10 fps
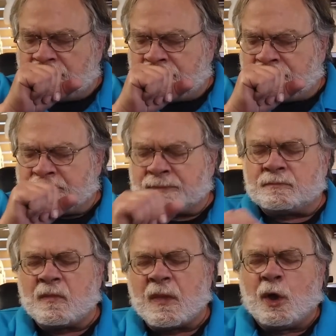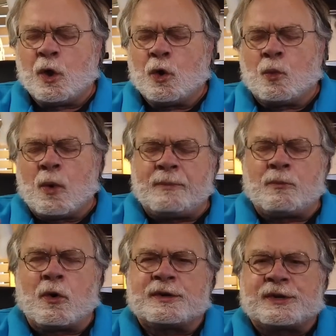when
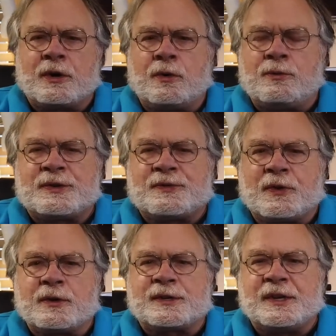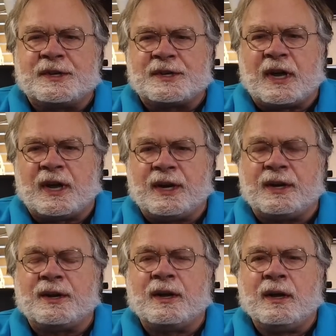Morse code was first
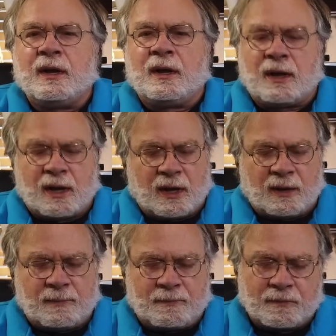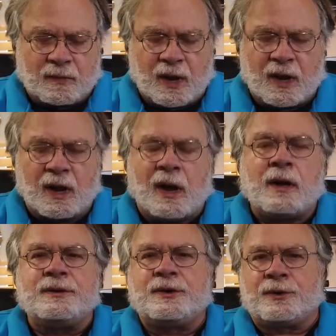designed, um,
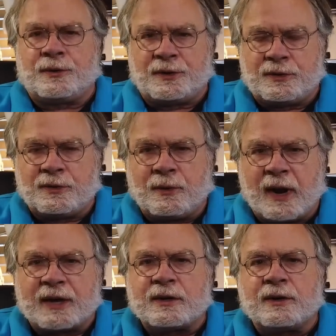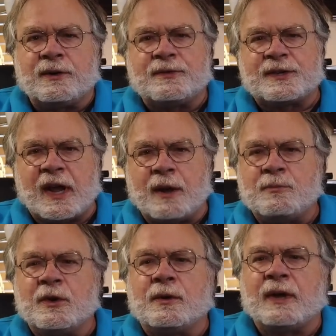under the direction of
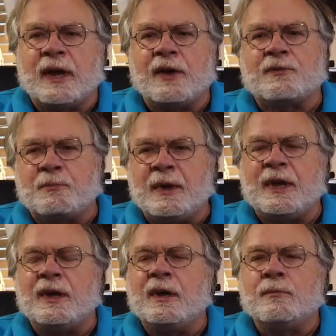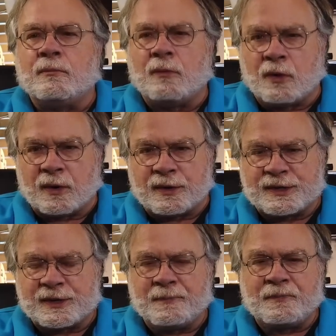Samuel F.B.
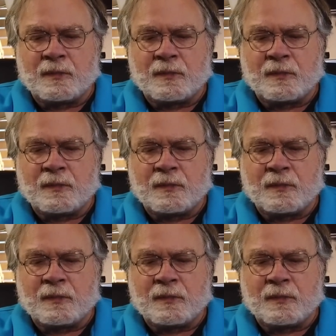Morse,